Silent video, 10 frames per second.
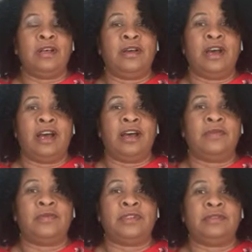uh,
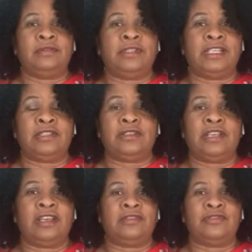we'll get
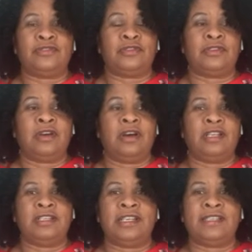together during the
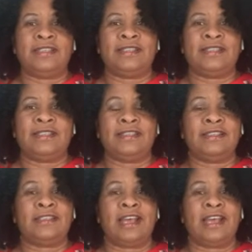holiday season.